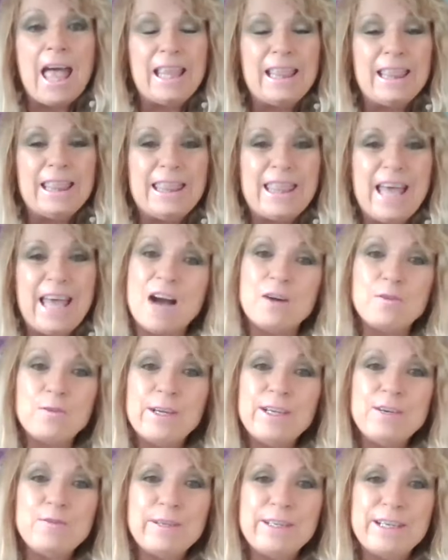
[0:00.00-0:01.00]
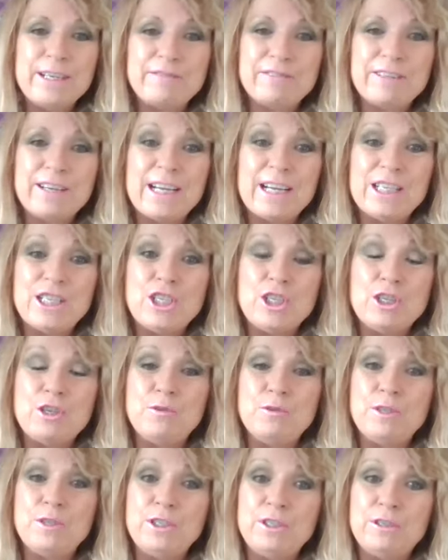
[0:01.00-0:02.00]
And that way, whenever I
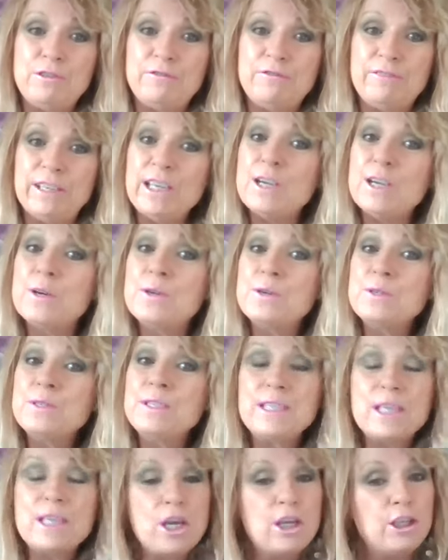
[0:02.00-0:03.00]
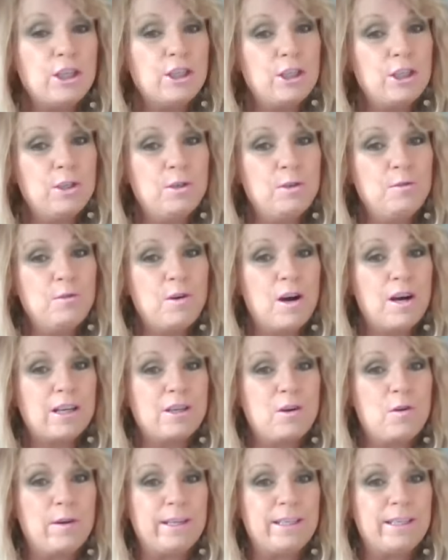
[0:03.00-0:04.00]
do new videos, you
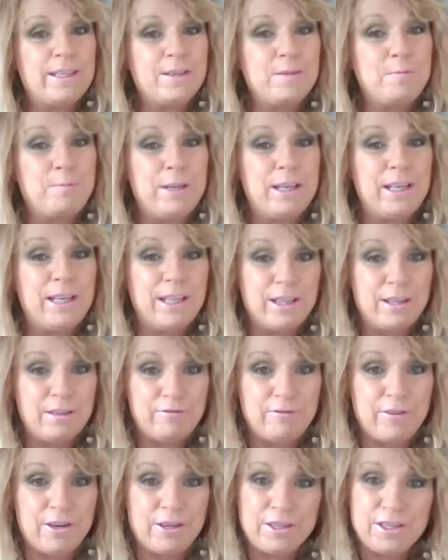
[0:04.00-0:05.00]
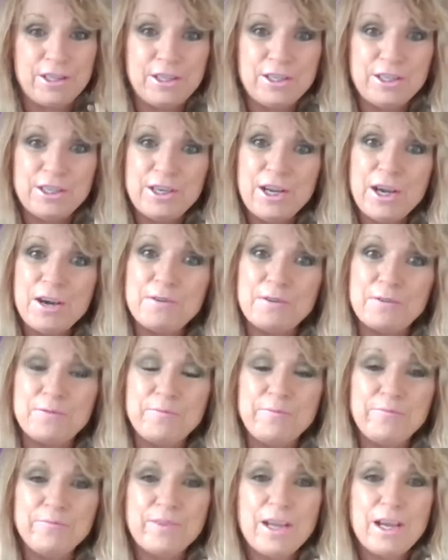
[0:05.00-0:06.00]
are going to be the first to know.
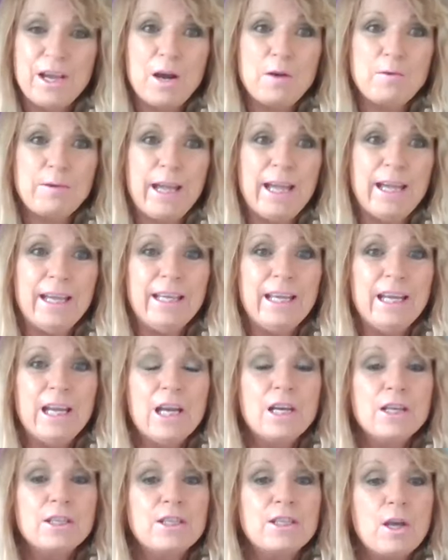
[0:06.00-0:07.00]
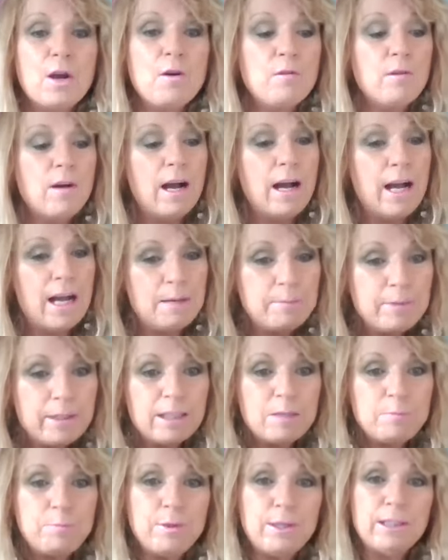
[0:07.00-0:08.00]
Okay, so I'm
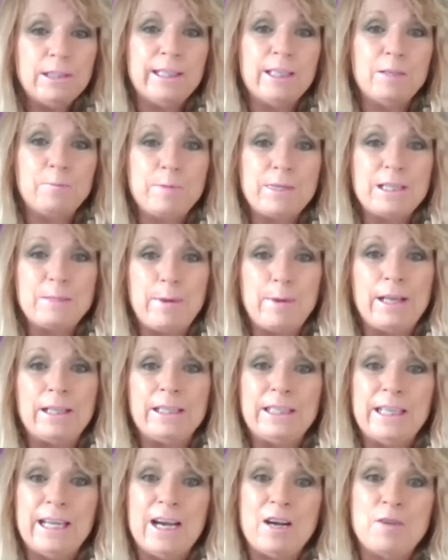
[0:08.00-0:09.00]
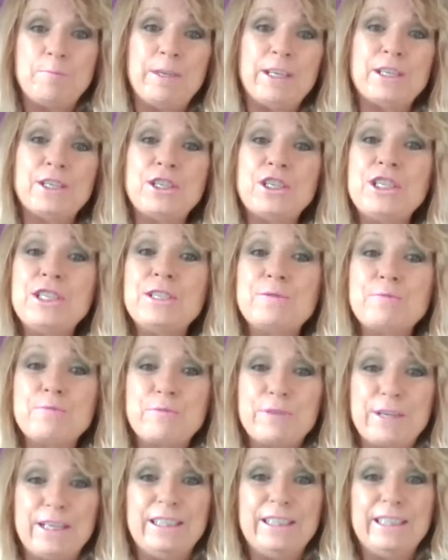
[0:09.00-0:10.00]
going to put little Miss Bella down because she's
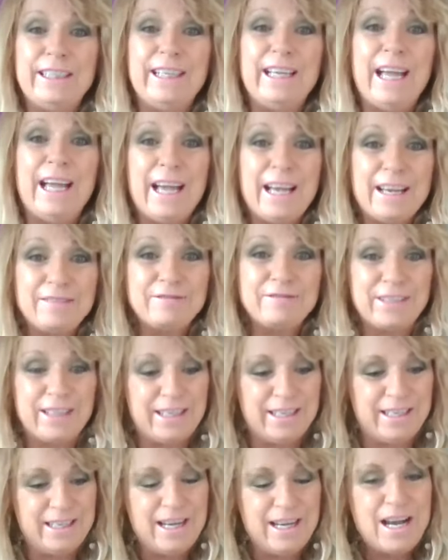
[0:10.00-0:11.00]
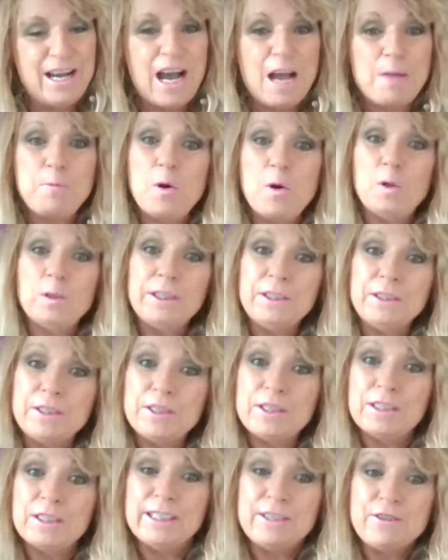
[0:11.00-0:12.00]
really heavy. I'm holding
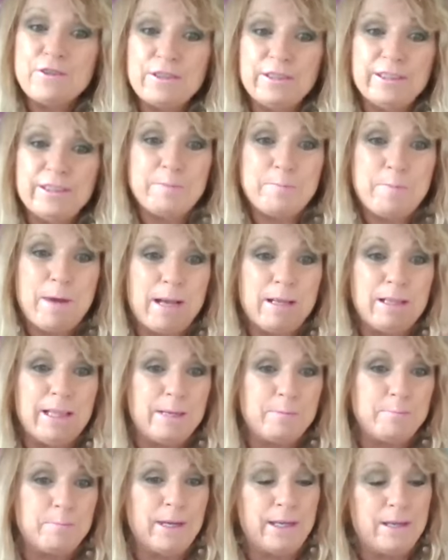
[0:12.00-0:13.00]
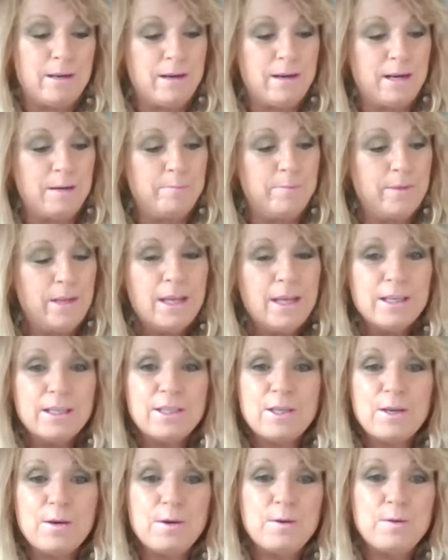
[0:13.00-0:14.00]
her literally by like my arm.
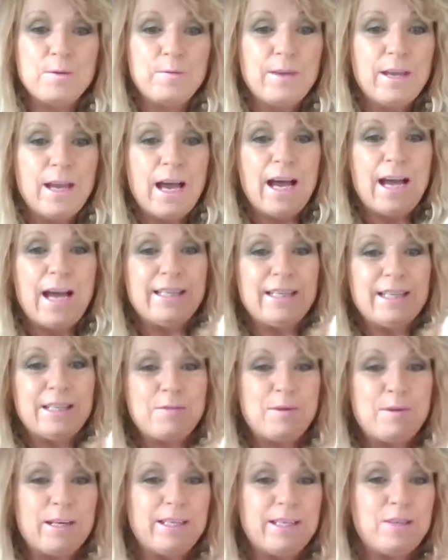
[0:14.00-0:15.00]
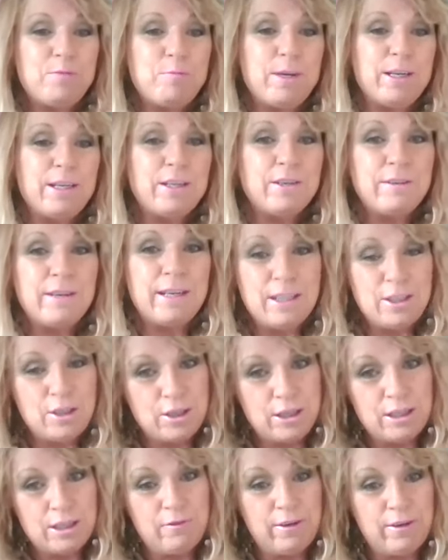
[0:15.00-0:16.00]
So I just wanted to bring her in
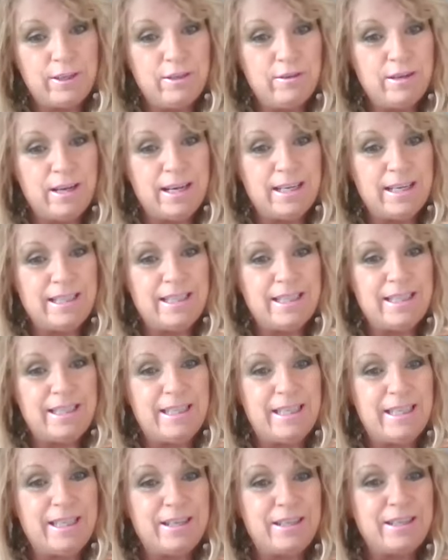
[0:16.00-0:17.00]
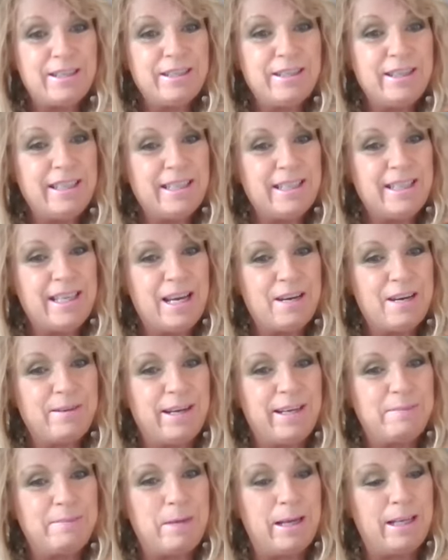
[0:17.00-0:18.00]
just for you guys to see her. Isn't that
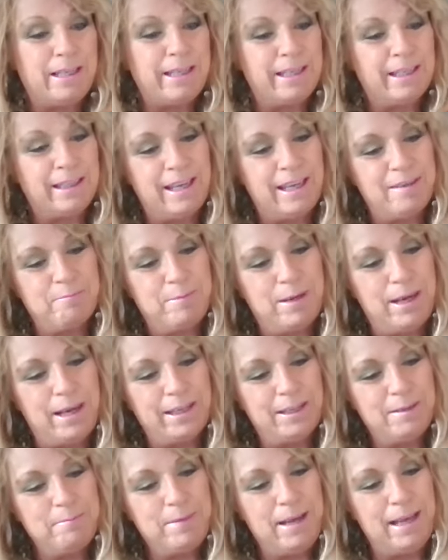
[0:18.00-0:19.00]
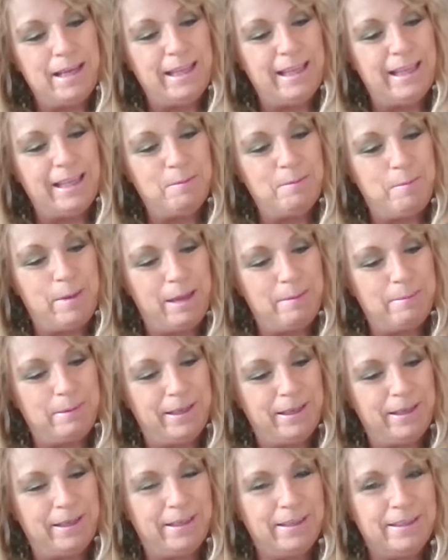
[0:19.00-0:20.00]
right, my little love bug, my little baby
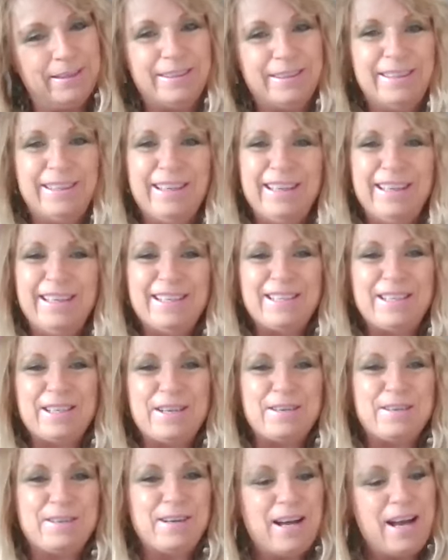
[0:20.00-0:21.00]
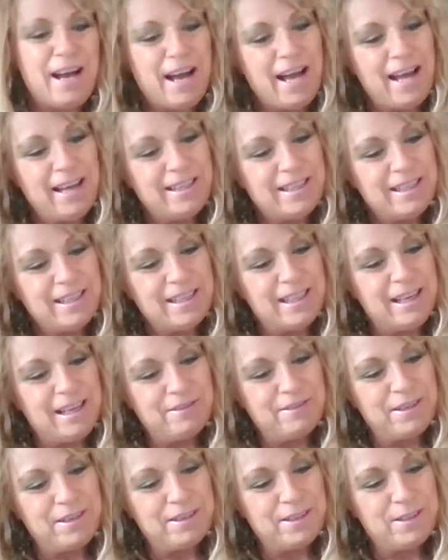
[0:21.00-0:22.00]
girl? So I just
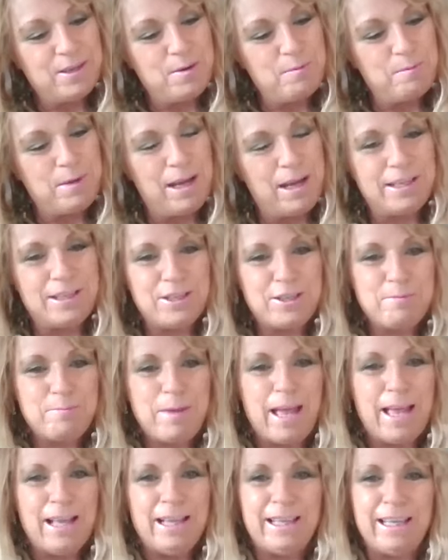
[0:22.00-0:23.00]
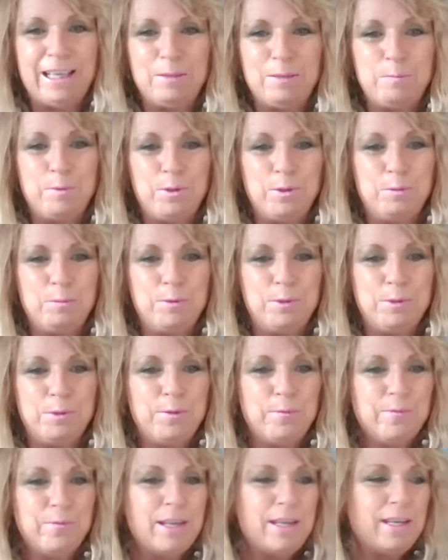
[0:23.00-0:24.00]
love her so much, my little boo-boo.
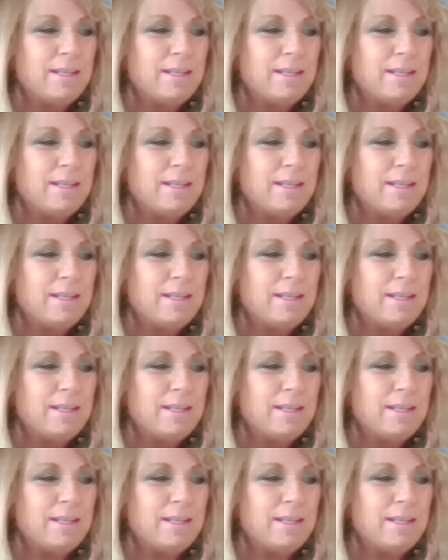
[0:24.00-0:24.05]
